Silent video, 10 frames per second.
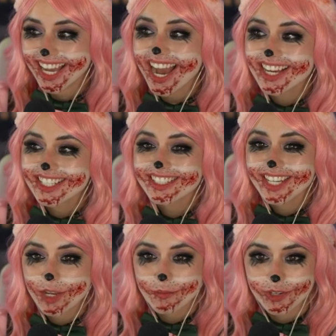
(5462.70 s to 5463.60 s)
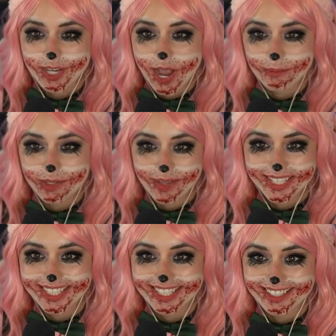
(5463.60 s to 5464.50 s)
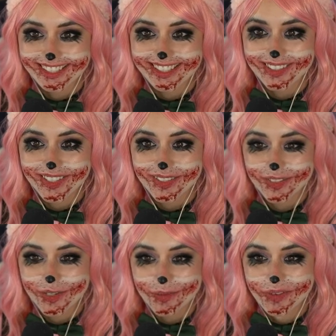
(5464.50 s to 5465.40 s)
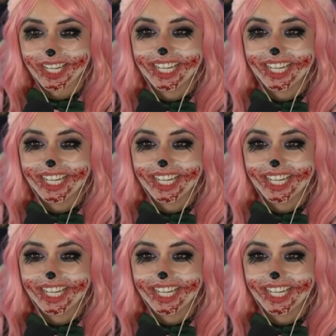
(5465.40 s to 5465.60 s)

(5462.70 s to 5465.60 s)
I just take more time to make decisions on YouTube.